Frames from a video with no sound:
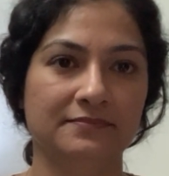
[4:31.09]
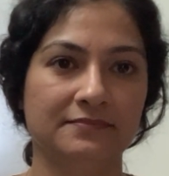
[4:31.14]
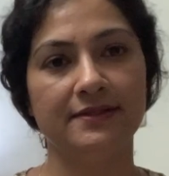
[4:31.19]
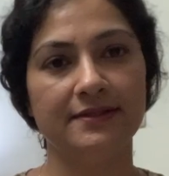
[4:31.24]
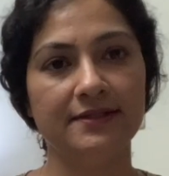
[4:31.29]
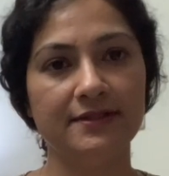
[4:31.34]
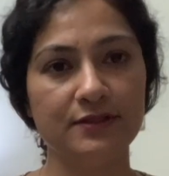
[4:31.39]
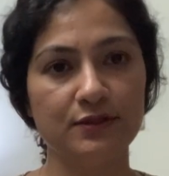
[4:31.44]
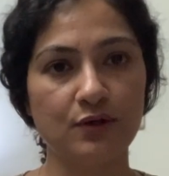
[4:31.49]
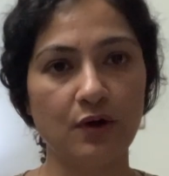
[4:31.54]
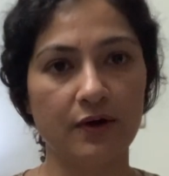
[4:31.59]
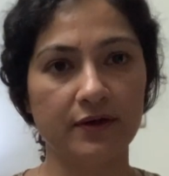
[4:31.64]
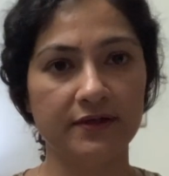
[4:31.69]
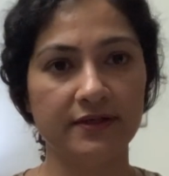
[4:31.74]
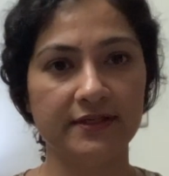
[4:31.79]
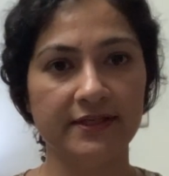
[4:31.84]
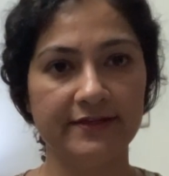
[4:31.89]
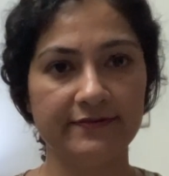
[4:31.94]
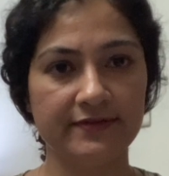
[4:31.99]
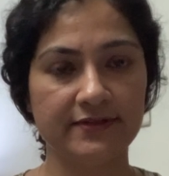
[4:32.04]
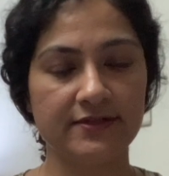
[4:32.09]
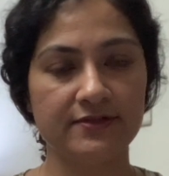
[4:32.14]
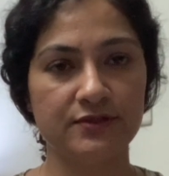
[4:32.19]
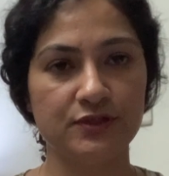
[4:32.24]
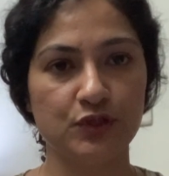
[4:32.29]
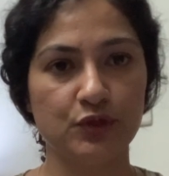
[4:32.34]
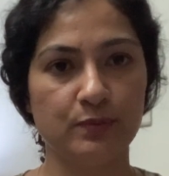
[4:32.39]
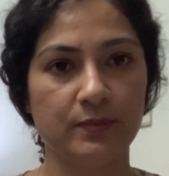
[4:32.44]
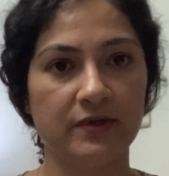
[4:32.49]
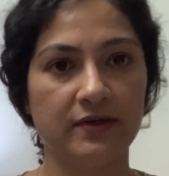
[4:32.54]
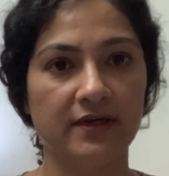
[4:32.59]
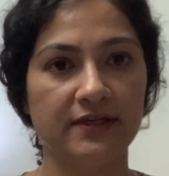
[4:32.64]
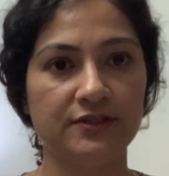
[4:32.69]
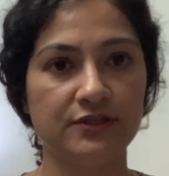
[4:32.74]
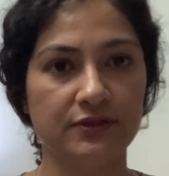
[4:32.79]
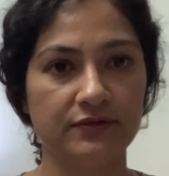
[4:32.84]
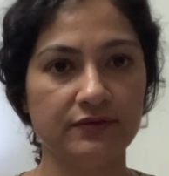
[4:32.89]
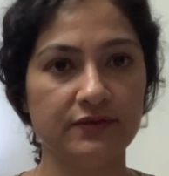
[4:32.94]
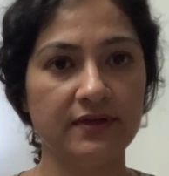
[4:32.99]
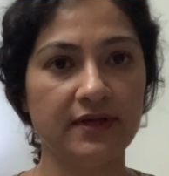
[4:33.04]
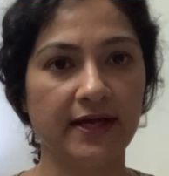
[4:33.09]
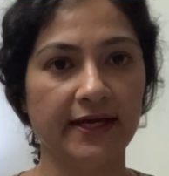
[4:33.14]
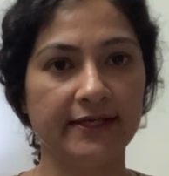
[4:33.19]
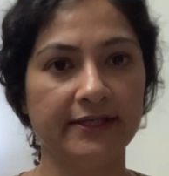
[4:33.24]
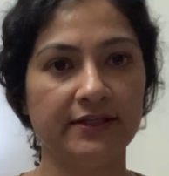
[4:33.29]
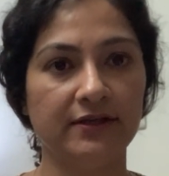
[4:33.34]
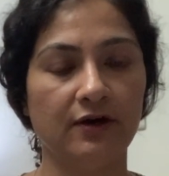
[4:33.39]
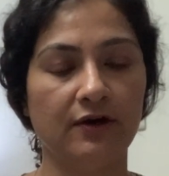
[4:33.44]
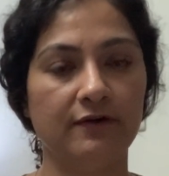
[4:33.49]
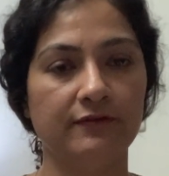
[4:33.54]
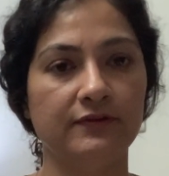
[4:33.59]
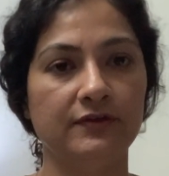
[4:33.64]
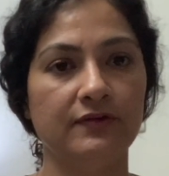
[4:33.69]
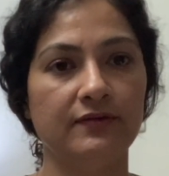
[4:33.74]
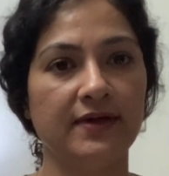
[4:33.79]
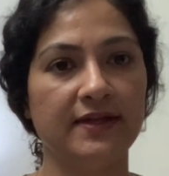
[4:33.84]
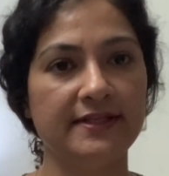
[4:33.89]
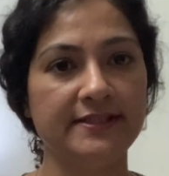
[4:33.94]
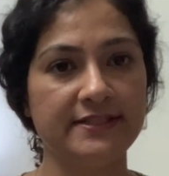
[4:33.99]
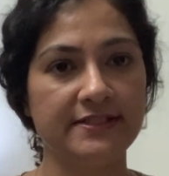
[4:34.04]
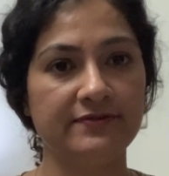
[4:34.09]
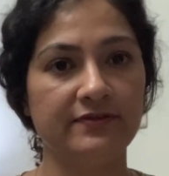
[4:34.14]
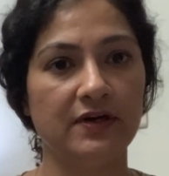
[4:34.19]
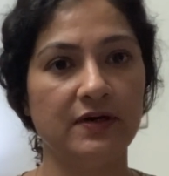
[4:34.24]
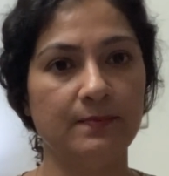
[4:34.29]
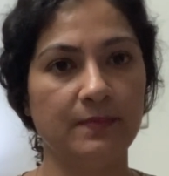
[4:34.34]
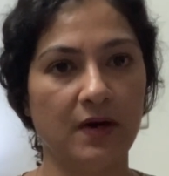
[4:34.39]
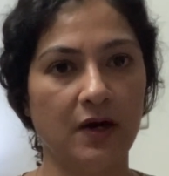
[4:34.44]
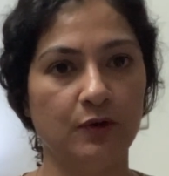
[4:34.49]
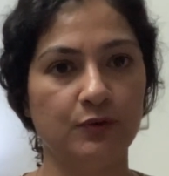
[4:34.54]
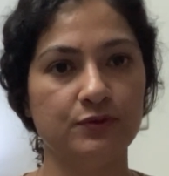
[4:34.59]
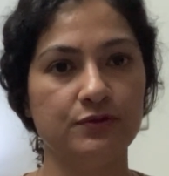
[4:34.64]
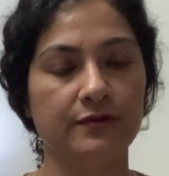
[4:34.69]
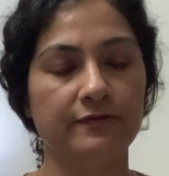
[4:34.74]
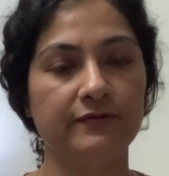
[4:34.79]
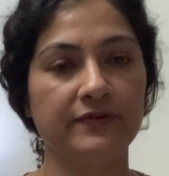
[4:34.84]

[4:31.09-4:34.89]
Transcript: This order gives consumer a general idea of the relative amounts of